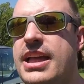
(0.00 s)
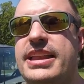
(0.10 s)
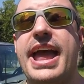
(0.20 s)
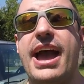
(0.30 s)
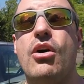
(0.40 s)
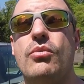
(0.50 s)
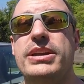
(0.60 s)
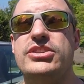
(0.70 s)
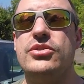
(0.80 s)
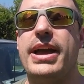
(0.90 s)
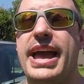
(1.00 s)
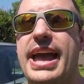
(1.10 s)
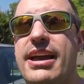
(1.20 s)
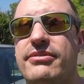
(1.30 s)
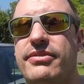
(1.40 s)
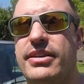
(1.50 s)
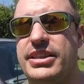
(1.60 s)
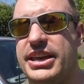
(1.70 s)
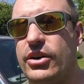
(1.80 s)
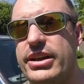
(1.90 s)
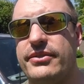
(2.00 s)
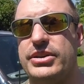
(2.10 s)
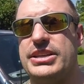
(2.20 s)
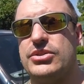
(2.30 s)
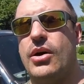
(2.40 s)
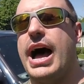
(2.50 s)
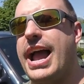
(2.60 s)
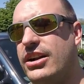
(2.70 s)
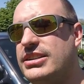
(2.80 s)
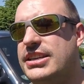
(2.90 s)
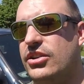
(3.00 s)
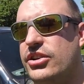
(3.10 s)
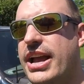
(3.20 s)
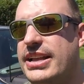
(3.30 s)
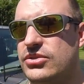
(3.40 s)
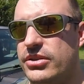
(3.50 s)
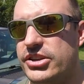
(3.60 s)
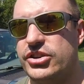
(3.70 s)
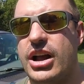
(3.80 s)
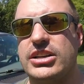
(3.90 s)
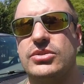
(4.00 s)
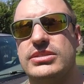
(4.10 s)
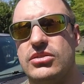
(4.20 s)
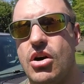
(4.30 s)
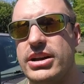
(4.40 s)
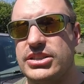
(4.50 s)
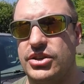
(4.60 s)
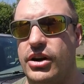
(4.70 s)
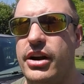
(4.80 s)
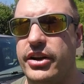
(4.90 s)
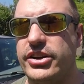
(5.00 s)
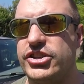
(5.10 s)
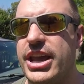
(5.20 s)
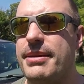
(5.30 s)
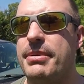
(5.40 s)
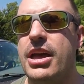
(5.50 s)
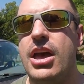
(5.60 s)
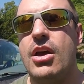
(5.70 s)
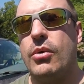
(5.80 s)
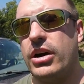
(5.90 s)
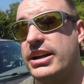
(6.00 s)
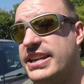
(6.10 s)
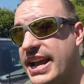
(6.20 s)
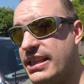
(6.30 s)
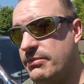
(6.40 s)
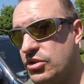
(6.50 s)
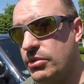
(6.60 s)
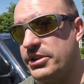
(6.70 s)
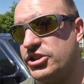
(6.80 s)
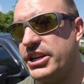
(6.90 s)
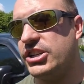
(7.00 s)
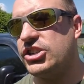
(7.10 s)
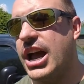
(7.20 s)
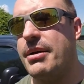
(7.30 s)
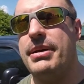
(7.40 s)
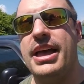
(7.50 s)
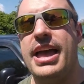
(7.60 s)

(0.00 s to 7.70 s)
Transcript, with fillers: Now, we do have the Kill Devil Diesel iron cylinder heads on the truck, so as long as they're in good shape, we're gonna take them to a machine shop,